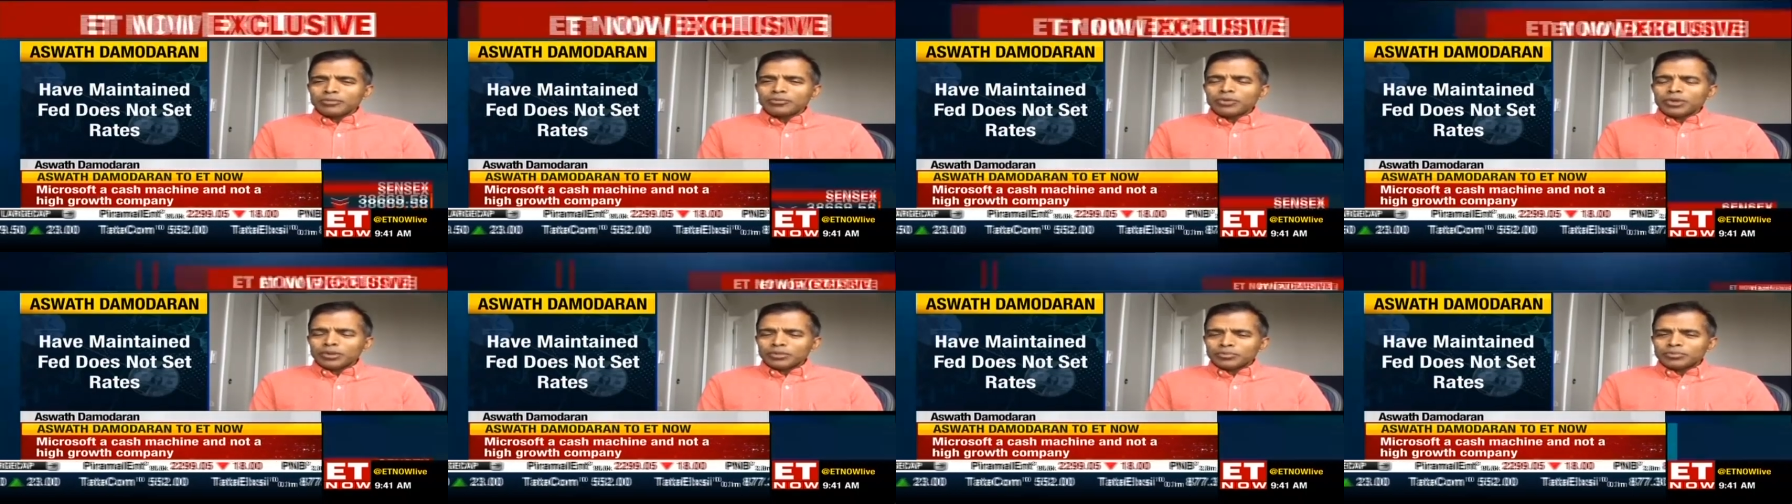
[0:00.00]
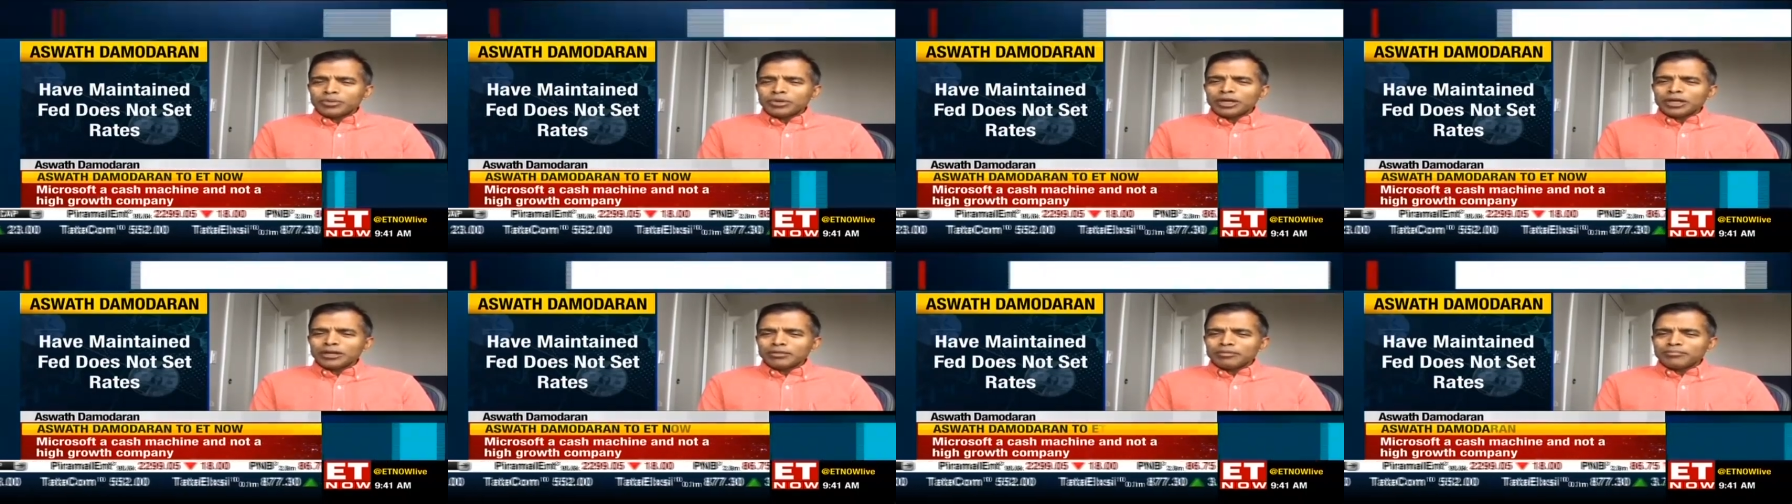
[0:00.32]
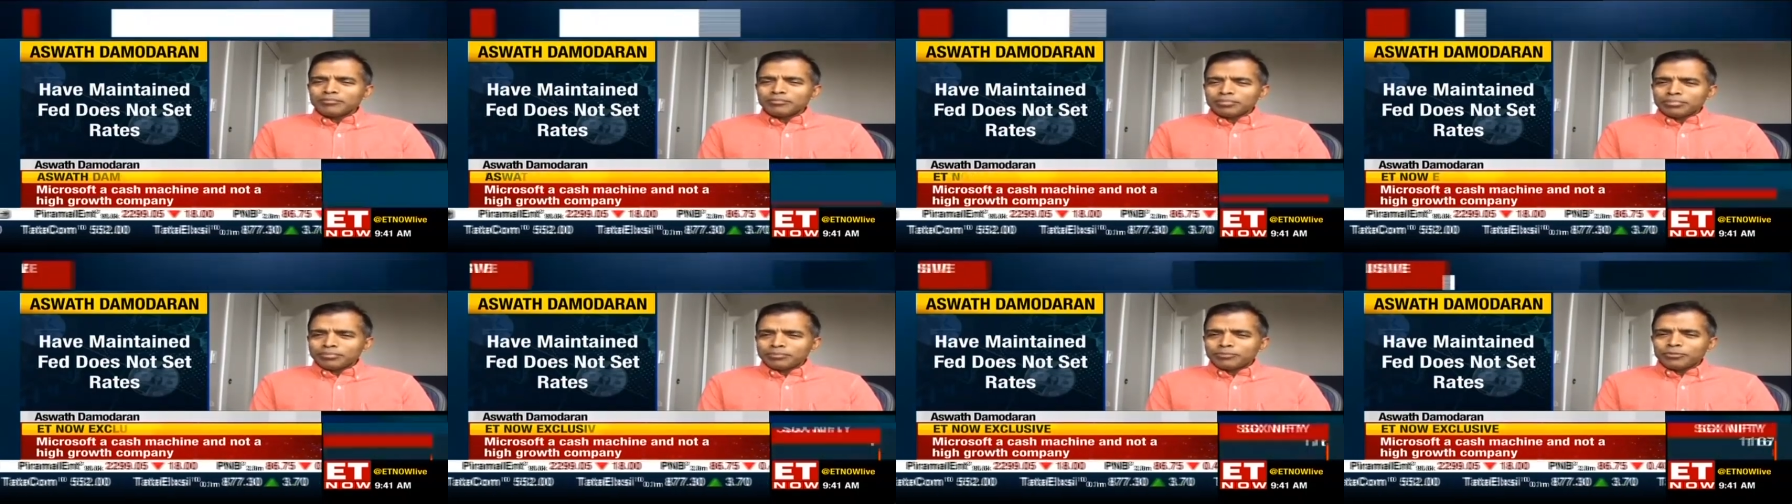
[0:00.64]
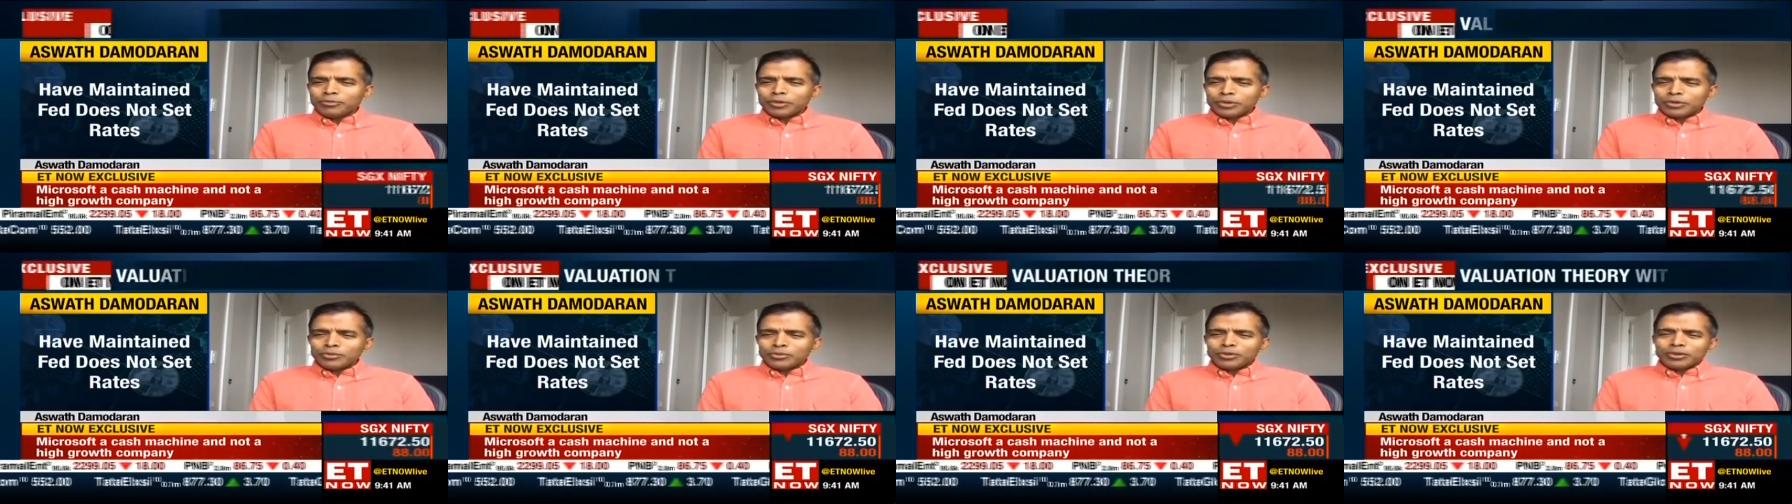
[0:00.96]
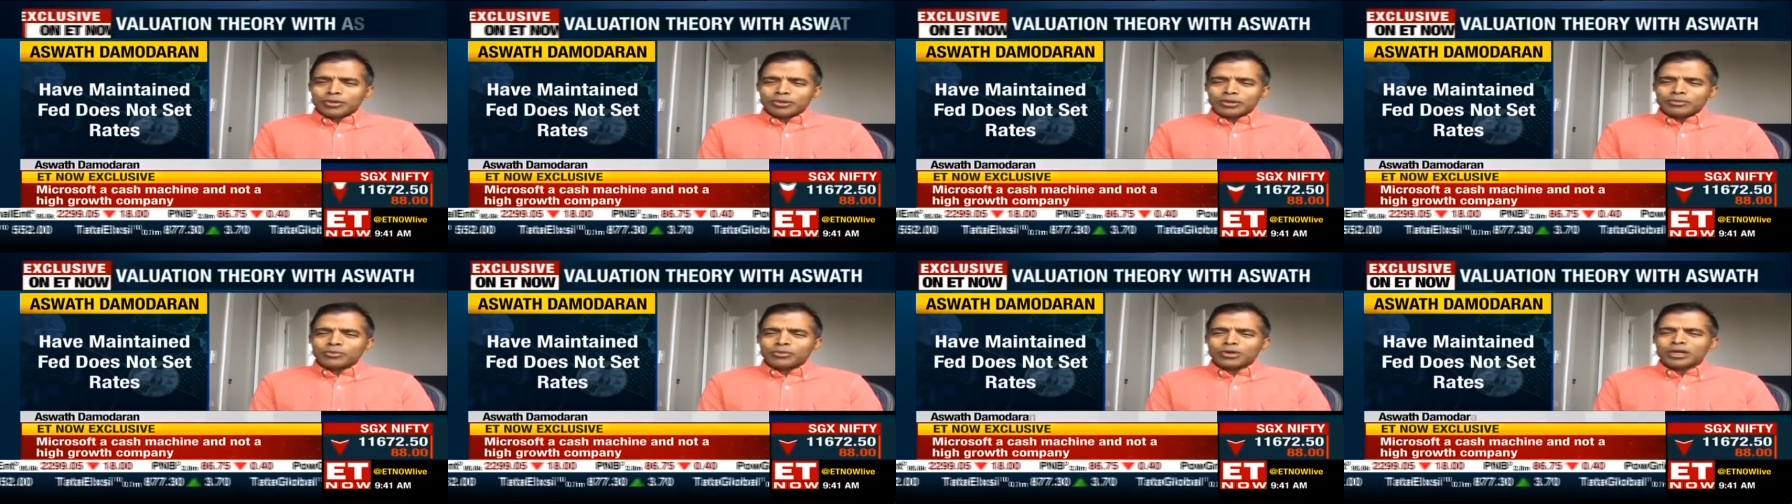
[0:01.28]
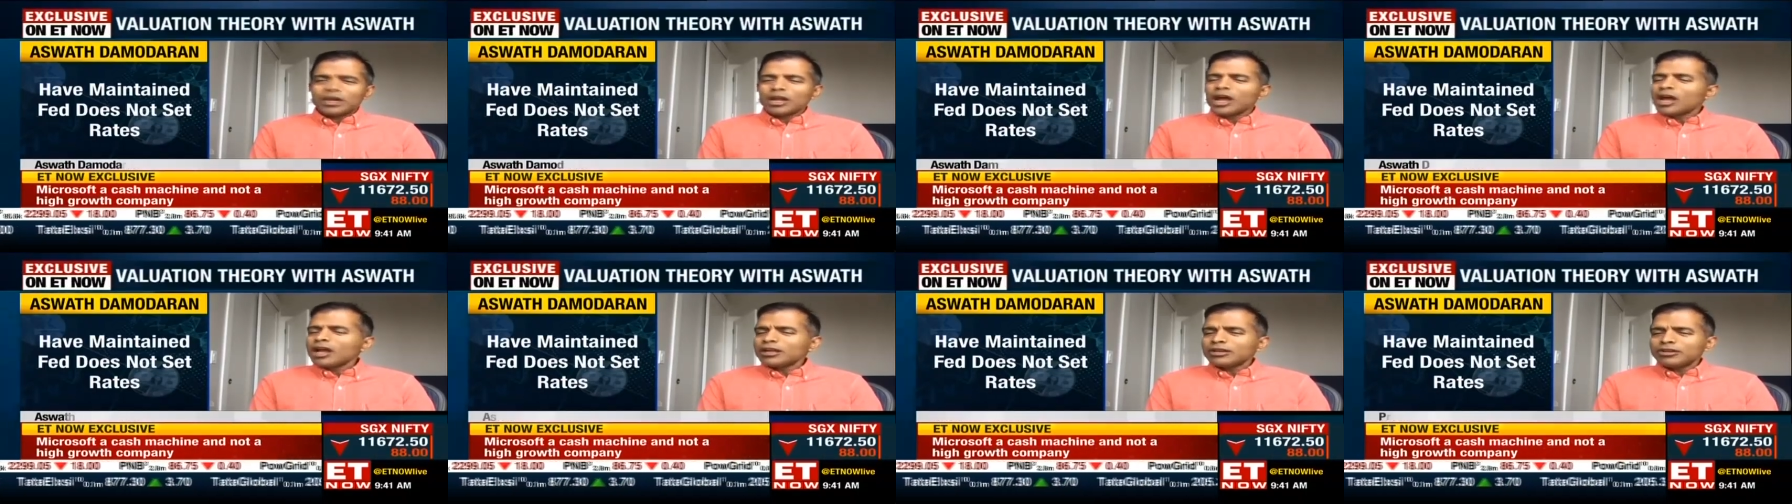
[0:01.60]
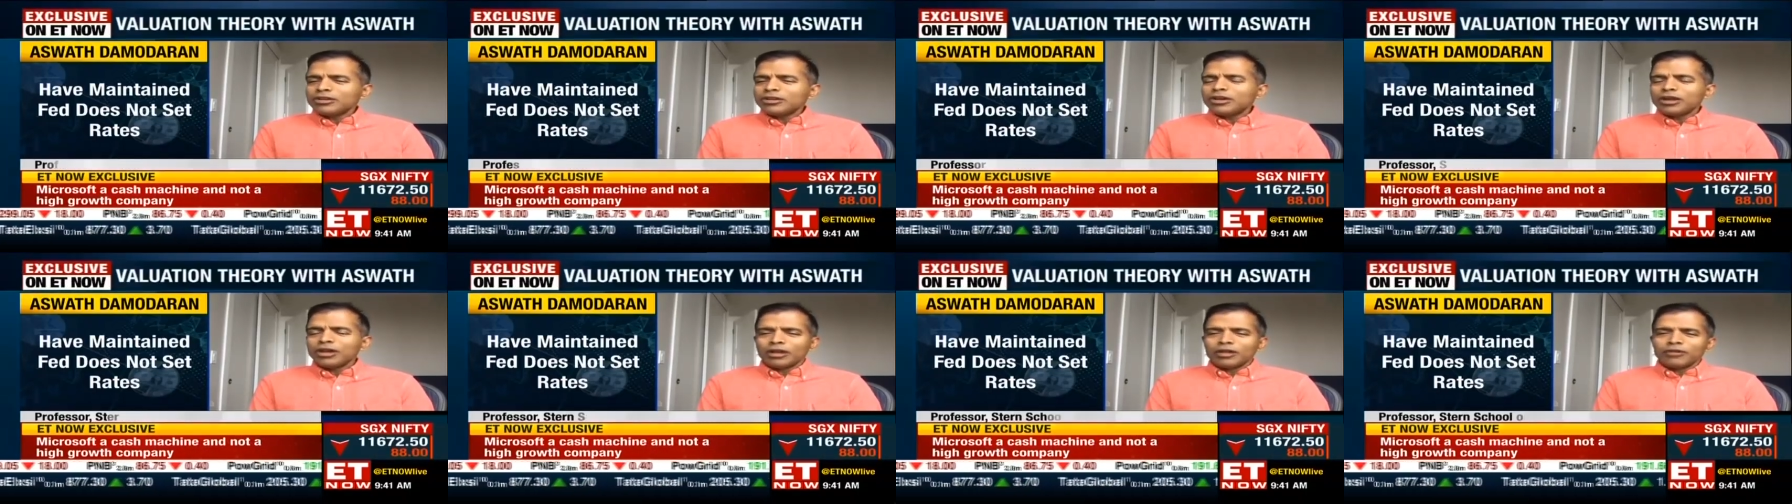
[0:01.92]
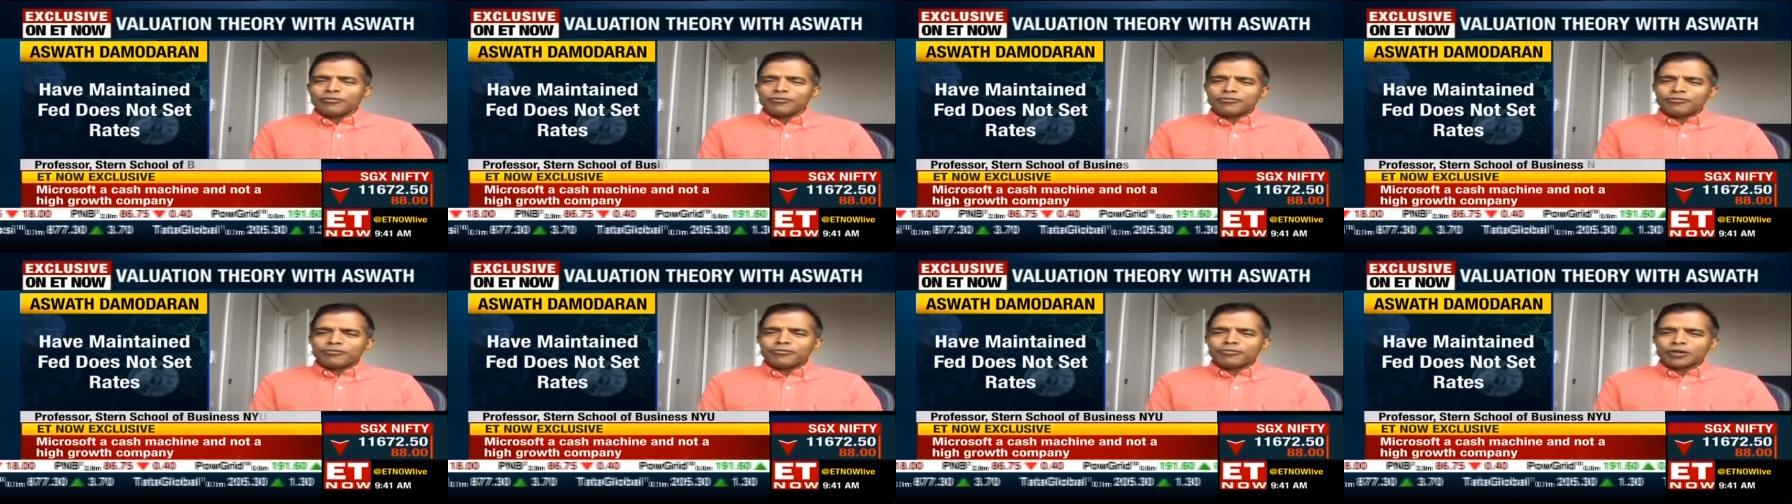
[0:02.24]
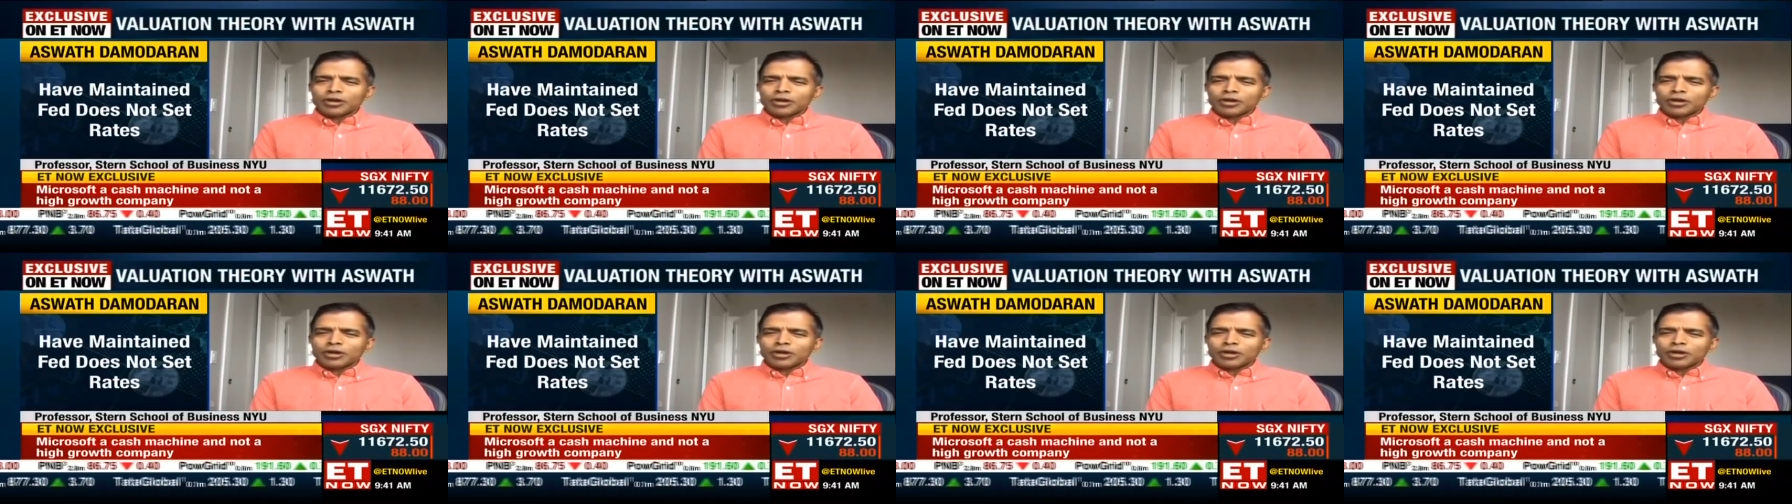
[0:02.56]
were pretty were not good